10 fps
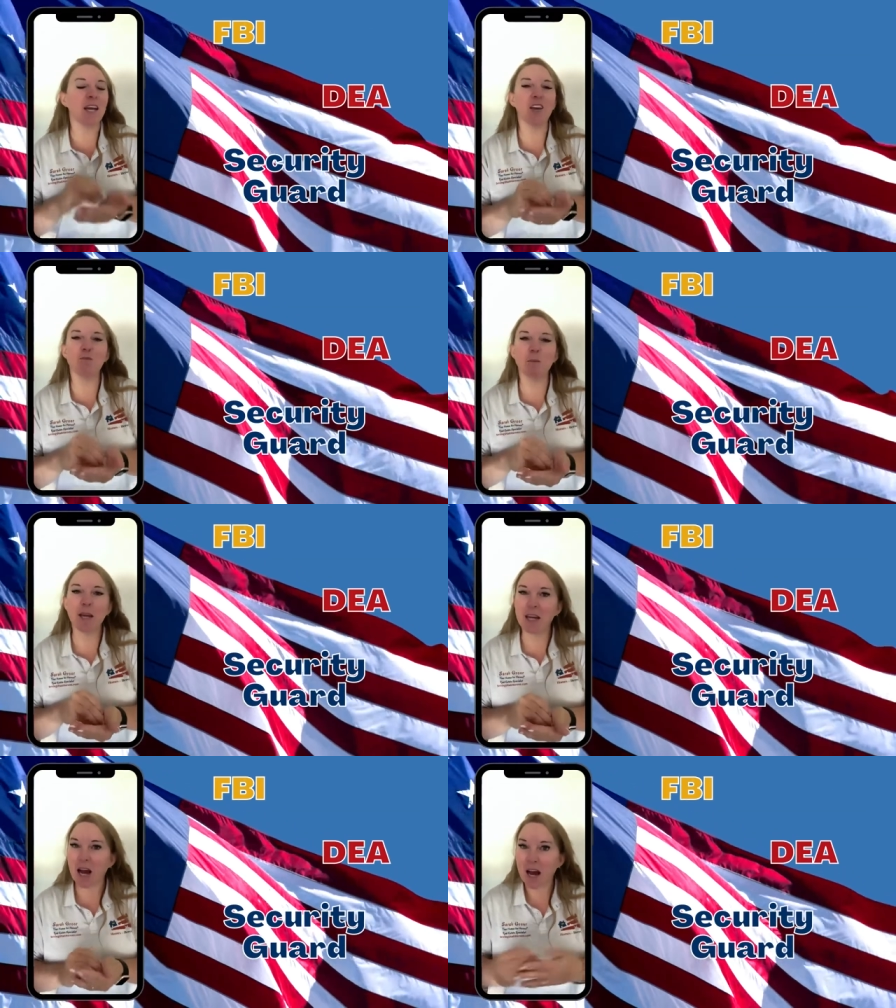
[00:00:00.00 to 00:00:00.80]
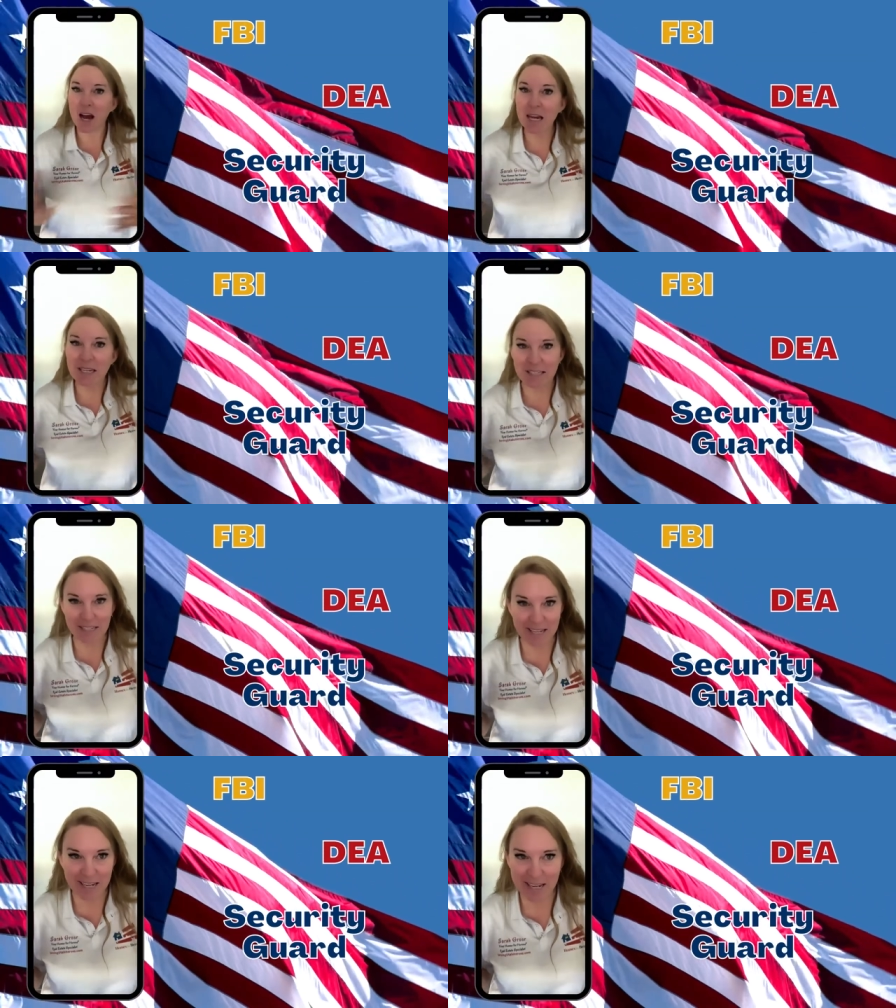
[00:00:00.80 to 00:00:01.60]
FBI,
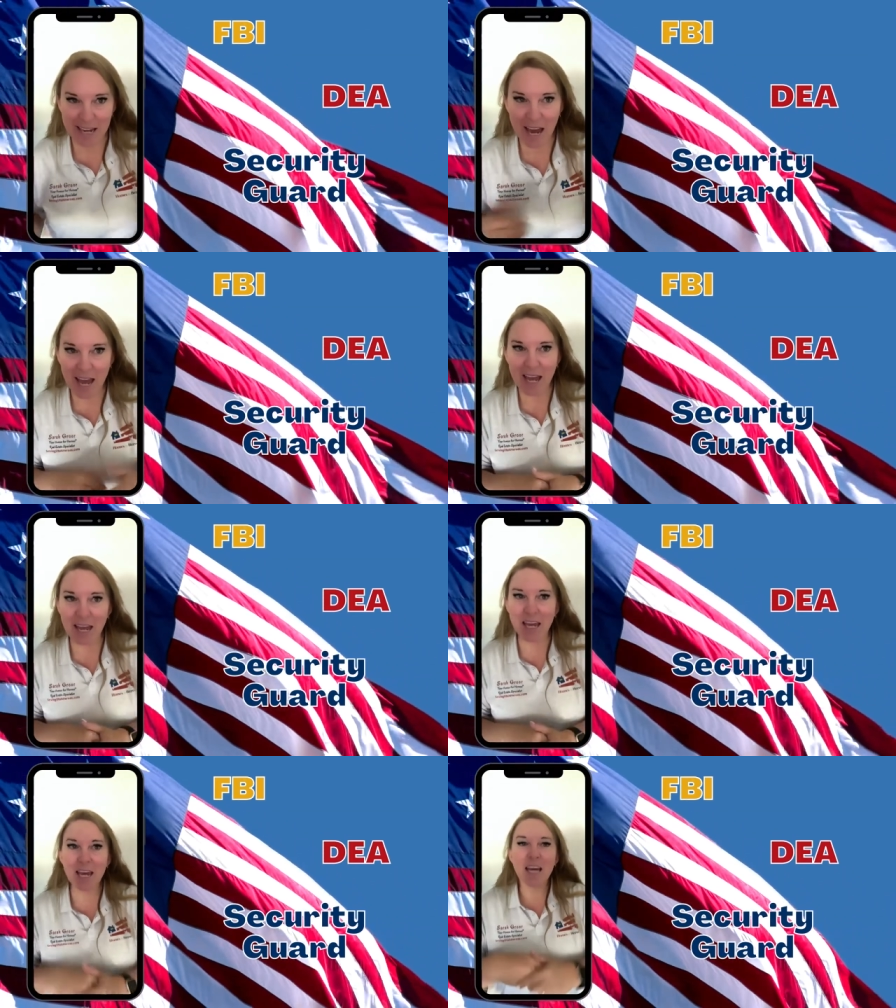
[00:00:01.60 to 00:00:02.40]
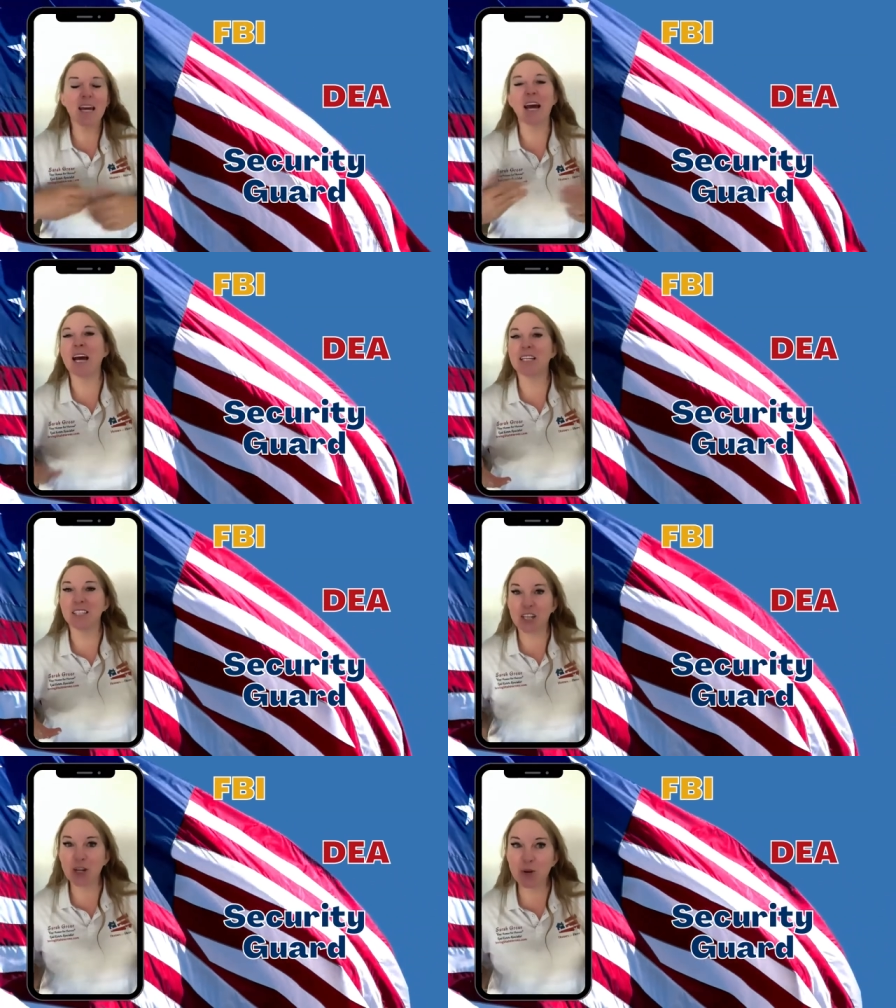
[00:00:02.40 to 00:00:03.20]
DEA, uh,
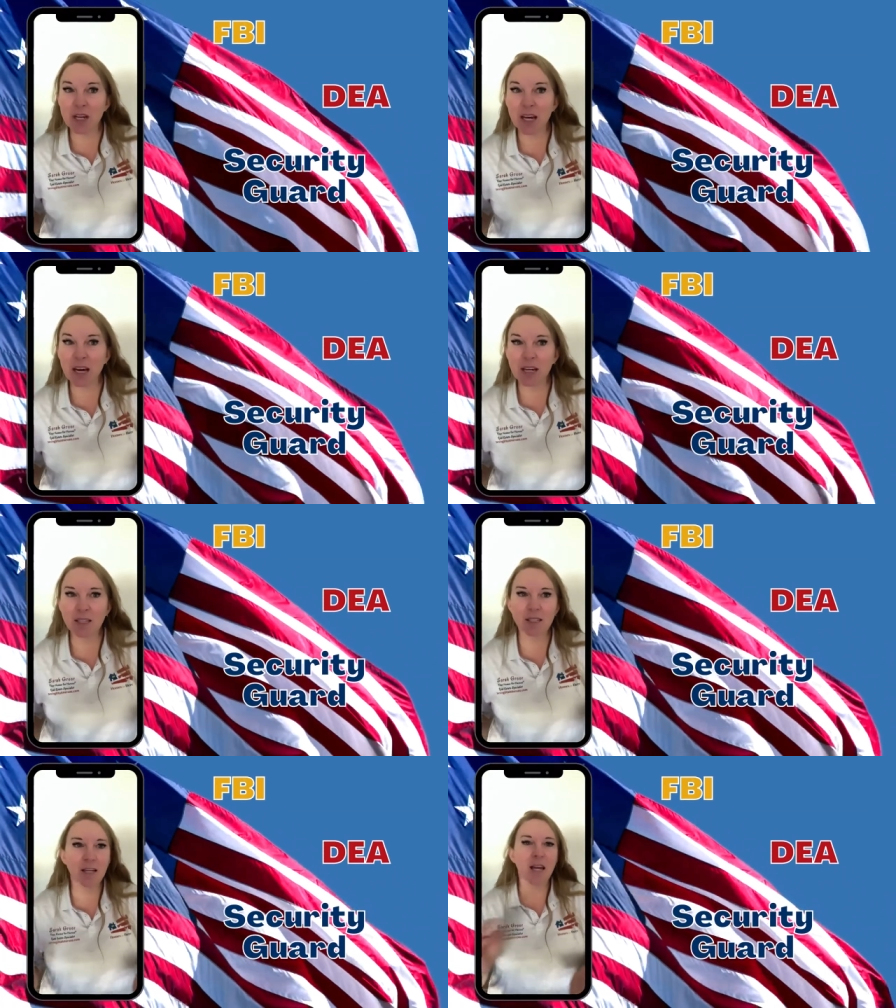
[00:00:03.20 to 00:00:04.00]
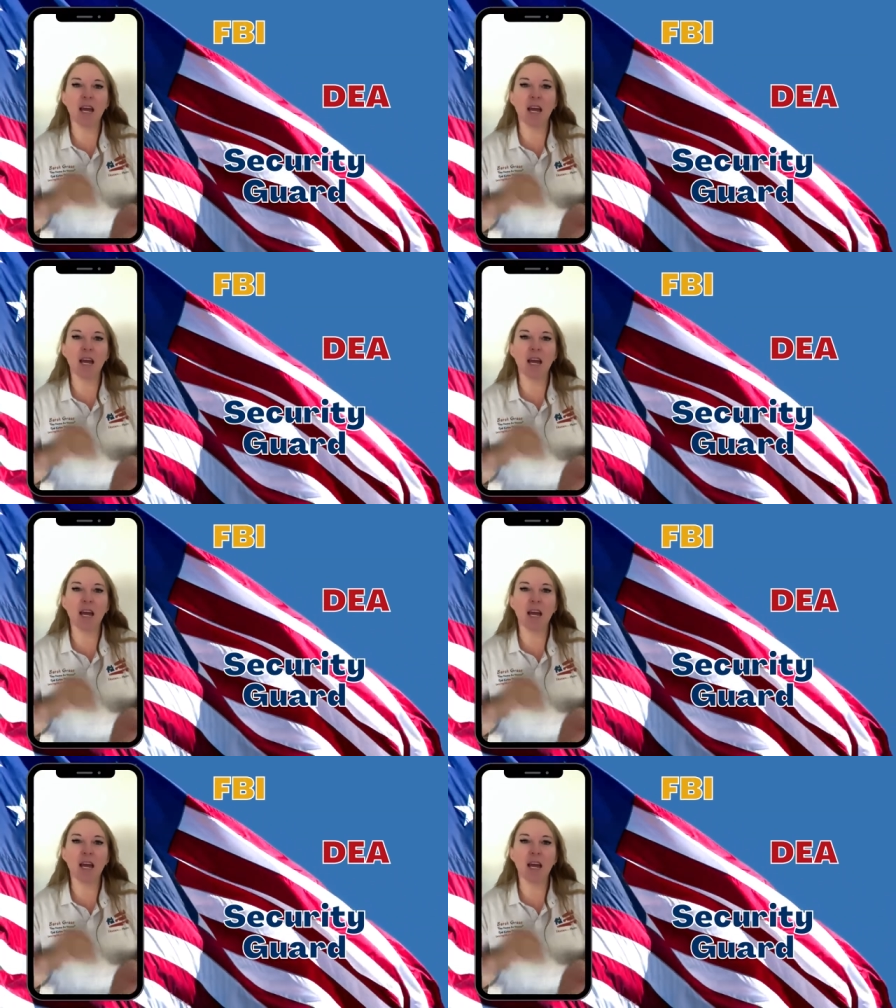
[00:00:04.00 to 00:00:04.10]
security guards,